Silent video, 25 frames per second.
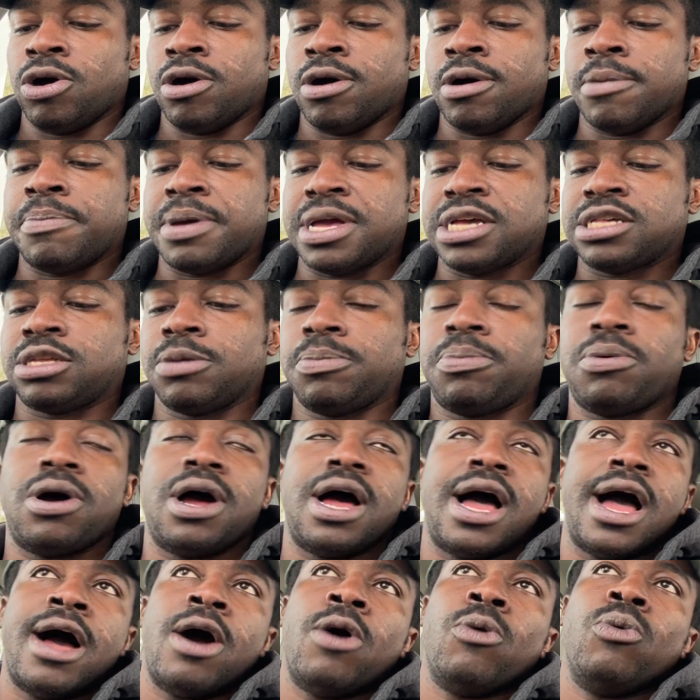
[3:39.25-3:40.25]
or based upon
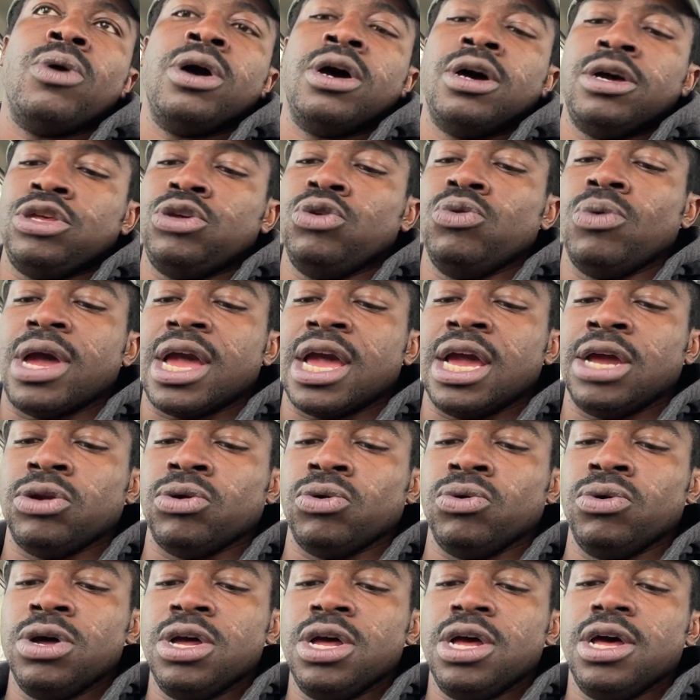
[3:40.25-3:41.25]
how well you
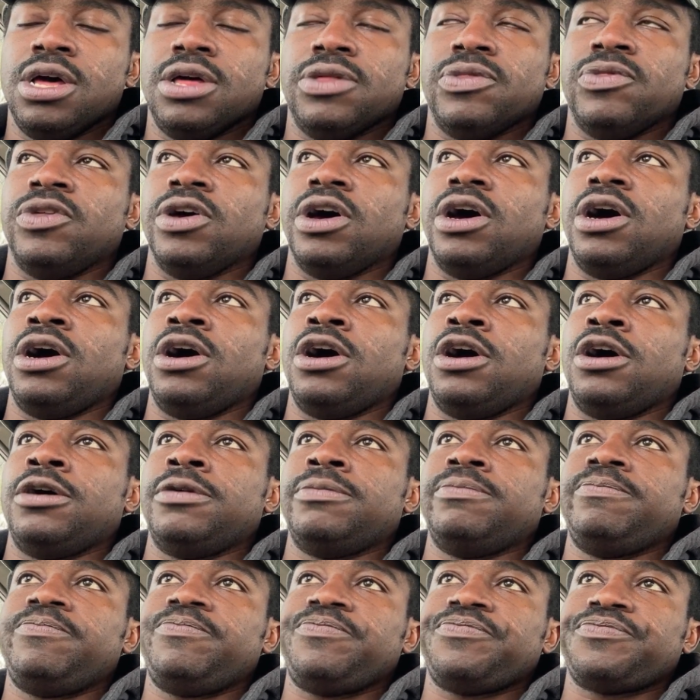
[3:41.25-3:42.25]
handle the um